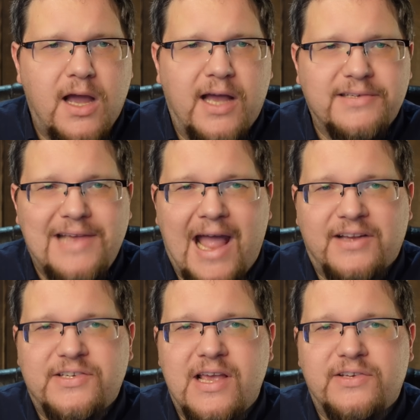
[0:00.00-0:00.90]
Uh,
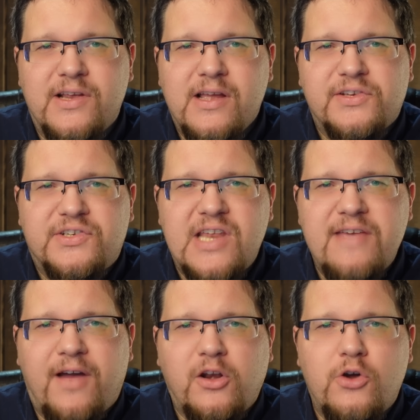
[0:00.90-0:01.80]
Zach says,
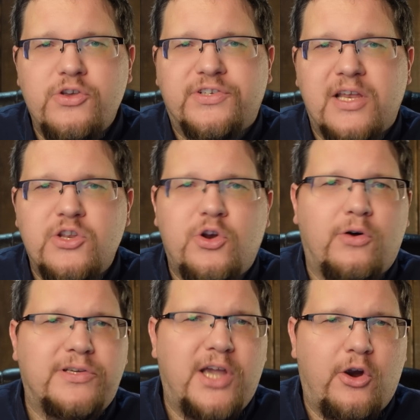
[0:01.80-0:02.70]
Steve, I know you said you
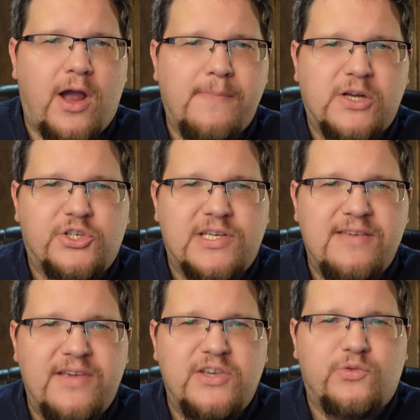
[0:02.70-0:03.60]
don't care how much
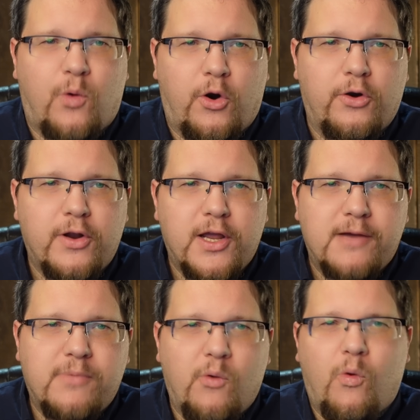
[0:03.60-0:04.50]
T Vs were,
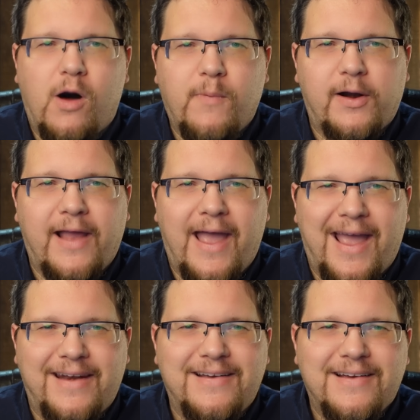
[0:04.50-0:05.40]
but Walmart
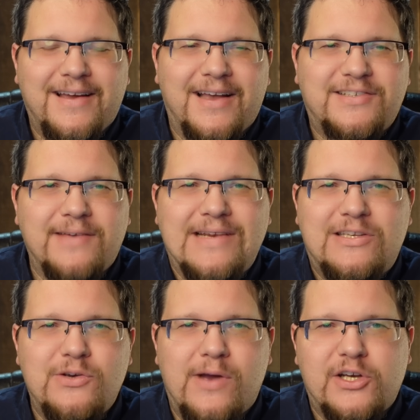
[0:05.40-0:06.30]
had a
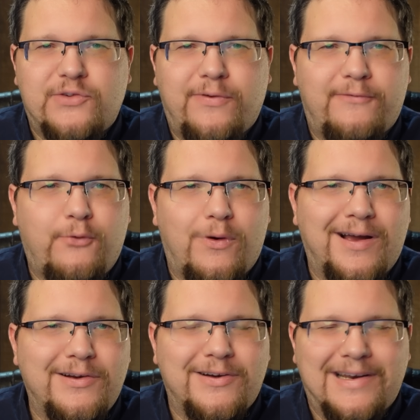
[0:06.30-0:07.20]
seventy-two inch for four
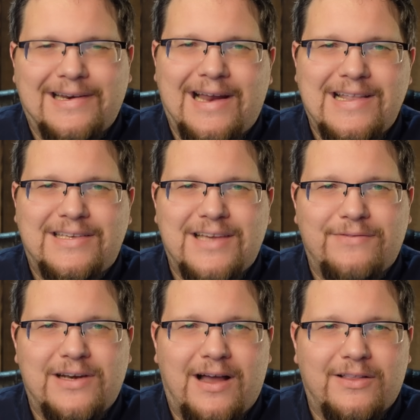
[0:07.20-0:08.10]
hundred
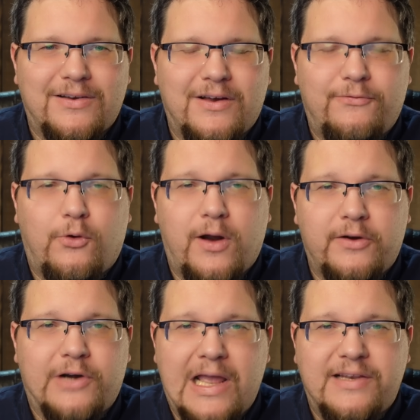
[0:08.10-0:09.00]
ninety-seven dollars, four
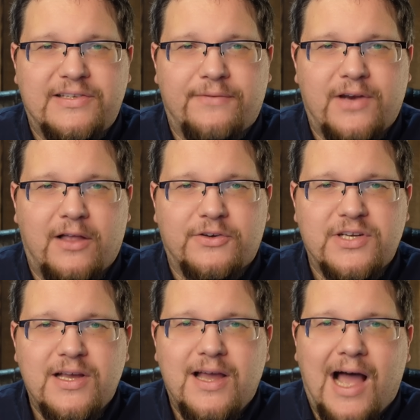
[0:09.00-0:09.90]
hundred eighty-seven dollars.
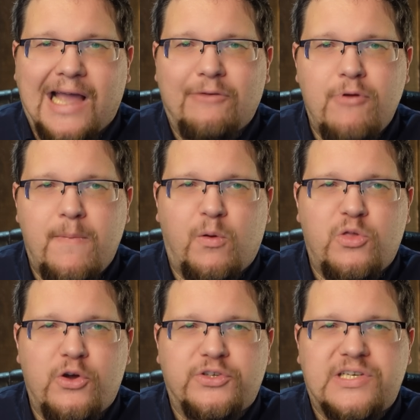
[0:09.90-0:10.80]
I can remember
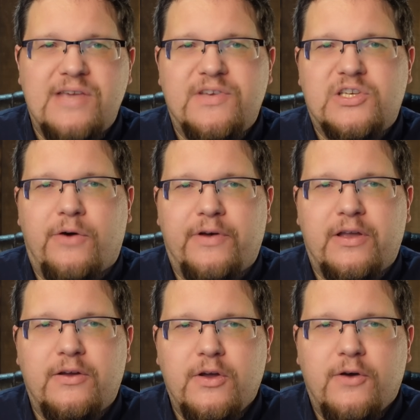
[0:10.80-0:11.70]
those T Vs
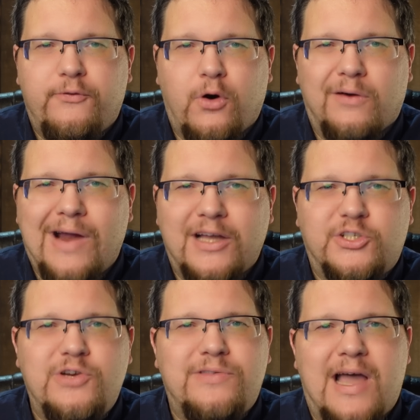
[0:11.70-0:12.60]
going for around
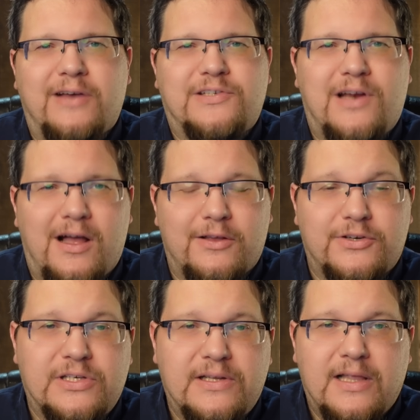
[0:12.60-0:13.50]
two thousand
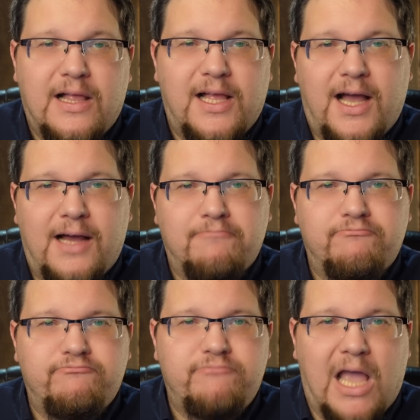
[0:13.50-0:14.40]
dollars.
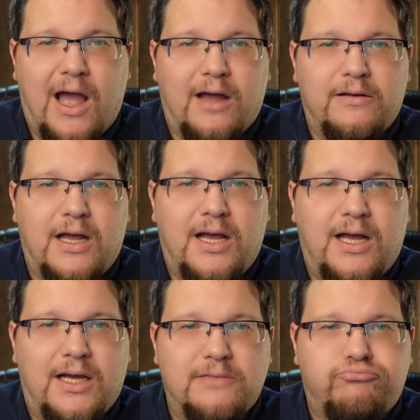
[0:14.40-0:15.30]
Um, yeah,
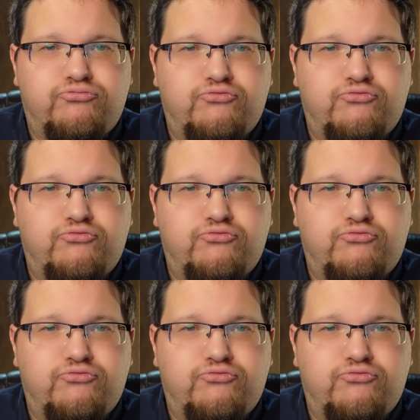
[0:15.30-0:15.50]
uh,